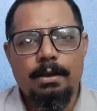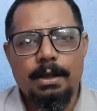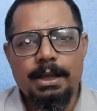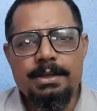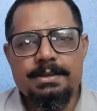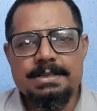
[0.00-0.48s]

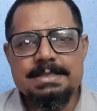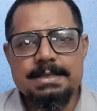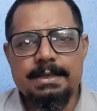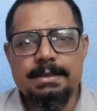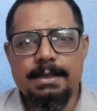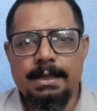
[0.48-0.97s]

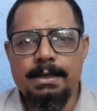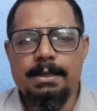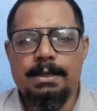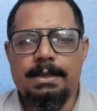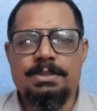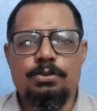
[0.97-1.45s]
interested in
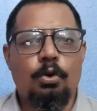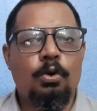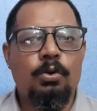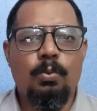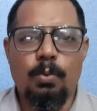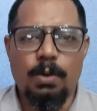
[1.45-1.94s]
his
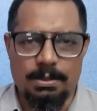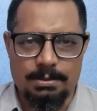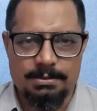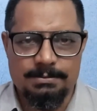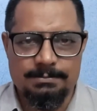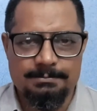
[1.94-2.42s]
own
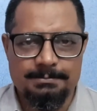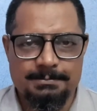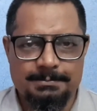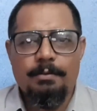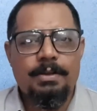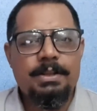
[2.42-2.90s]
work.
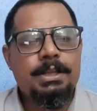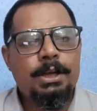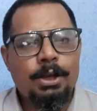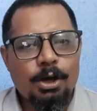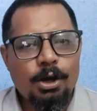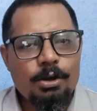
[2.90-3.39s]
When the
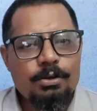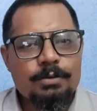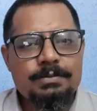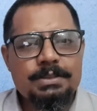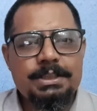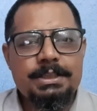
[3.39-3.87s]
lord
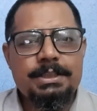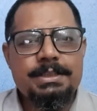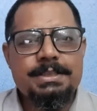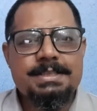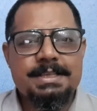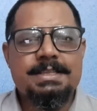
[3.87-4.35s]
of the
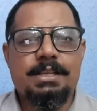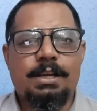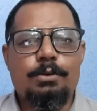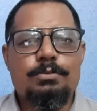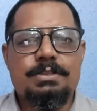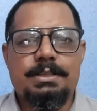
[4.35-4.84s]
sixth
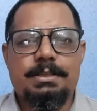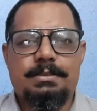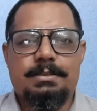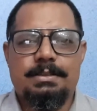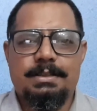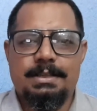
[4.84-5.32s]
house
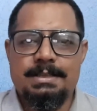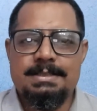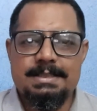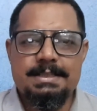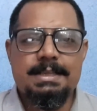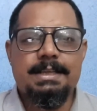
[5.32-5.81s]
is
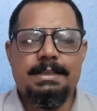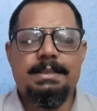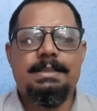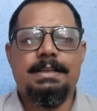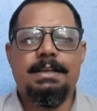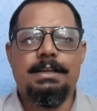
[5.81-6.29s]
sitting in
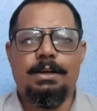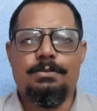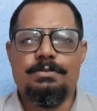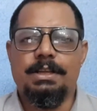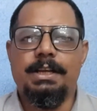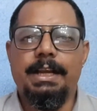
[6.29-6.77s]
the third
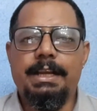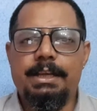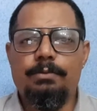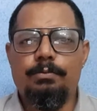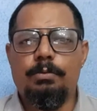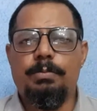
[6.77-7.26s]
house, the
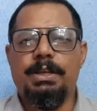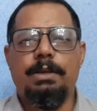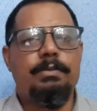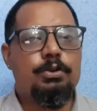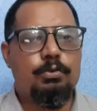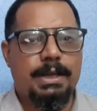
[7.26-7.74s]
native would be
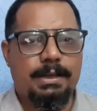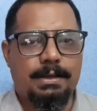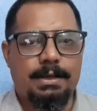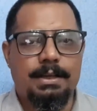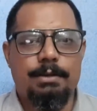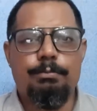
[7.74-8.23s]
given to
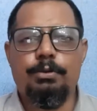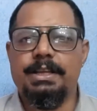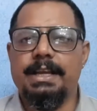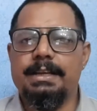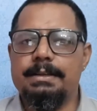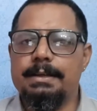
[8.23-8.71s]
anger, he would
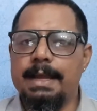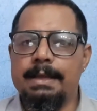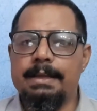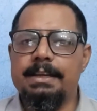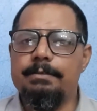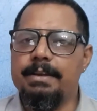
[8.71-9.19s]
get
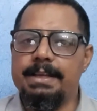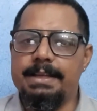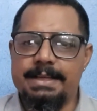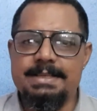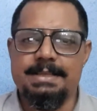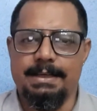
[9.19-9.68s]
angry very
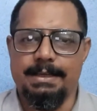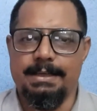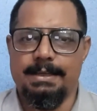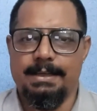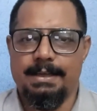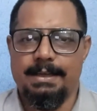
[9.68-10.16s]
easily,
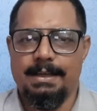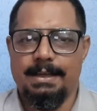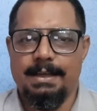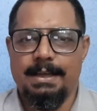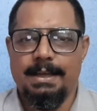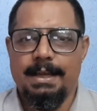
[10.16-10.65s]

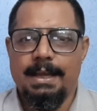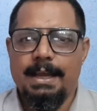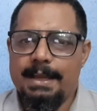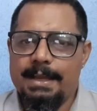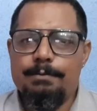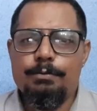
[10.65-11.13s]

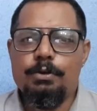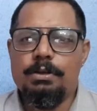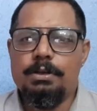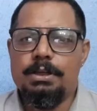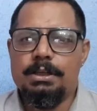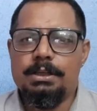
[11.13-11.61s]
he would